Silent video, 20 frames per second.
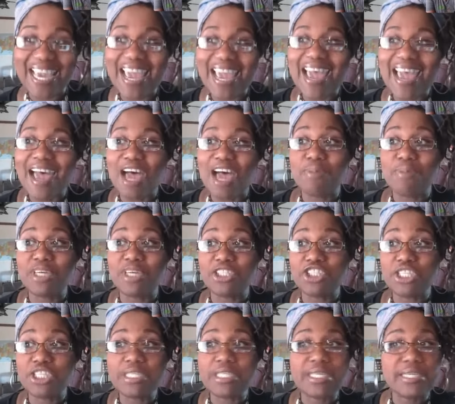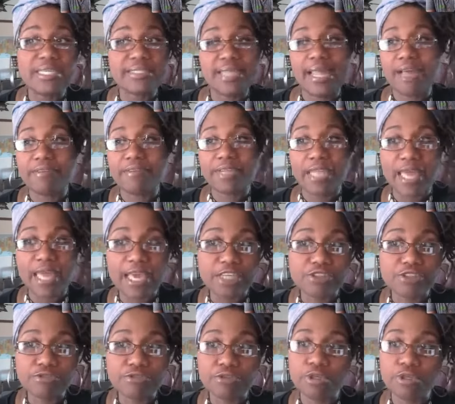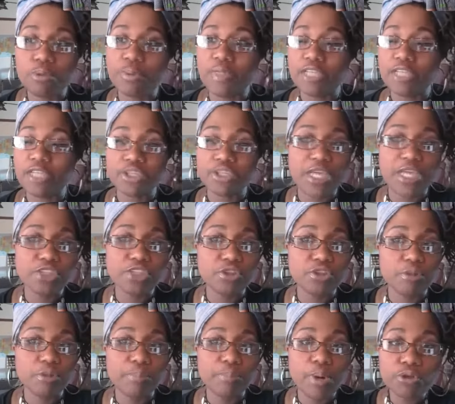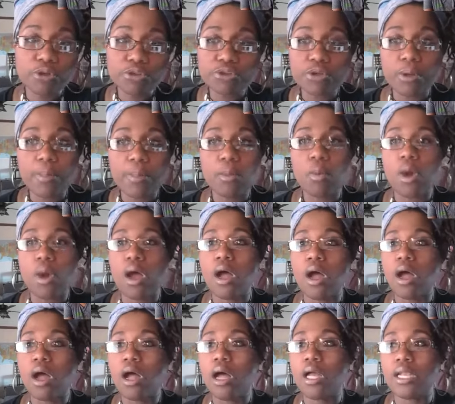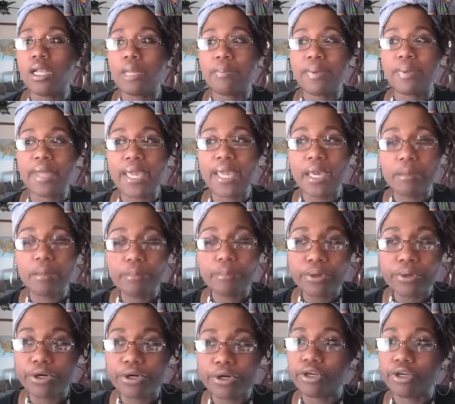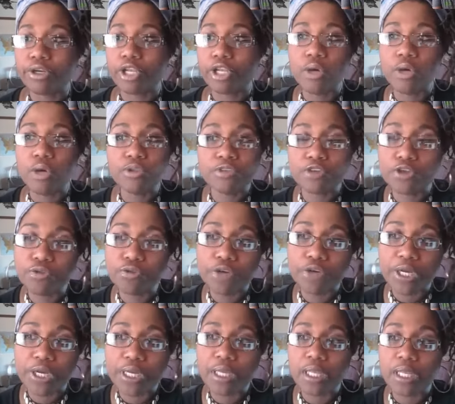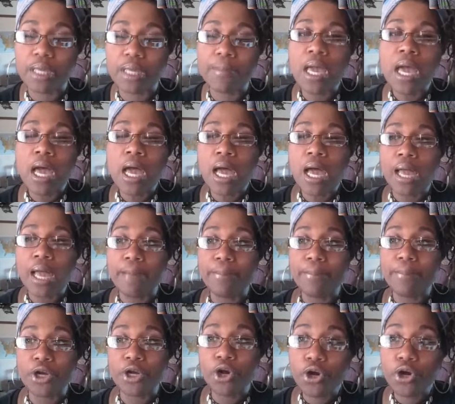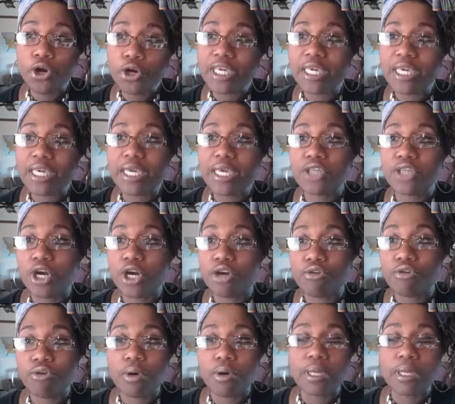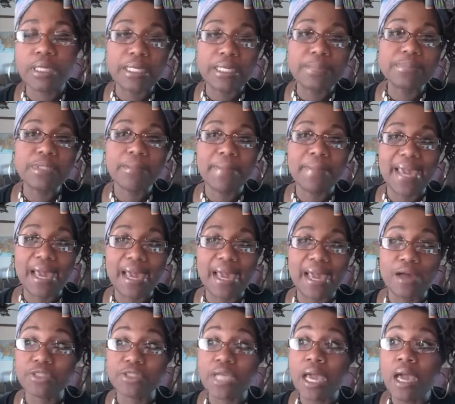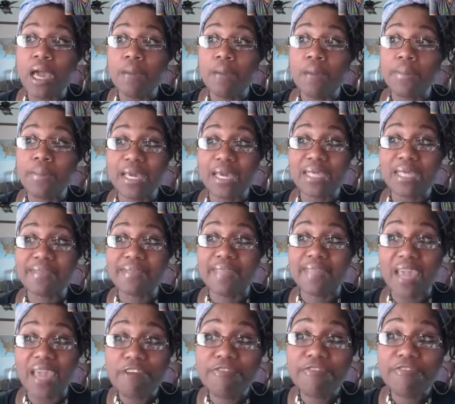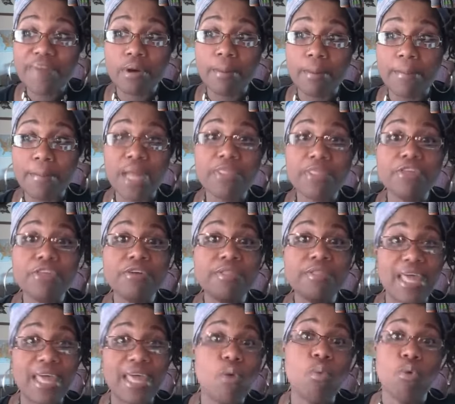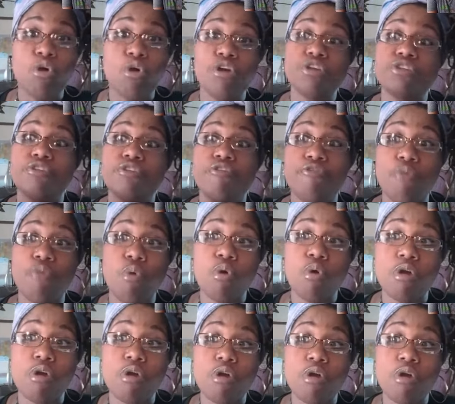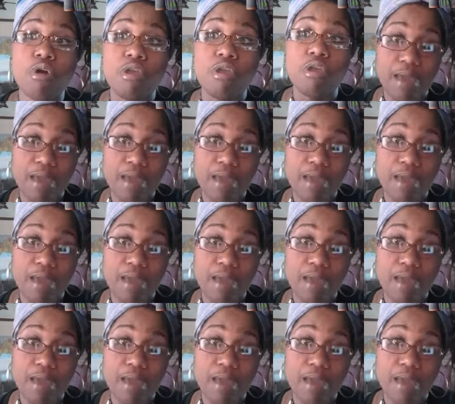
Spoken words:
But she doesn't have a classroom with educational posters on the wall, a plan book, or loads of curriculum. But her kids are growing leaps and bounds because they found a method that works for them.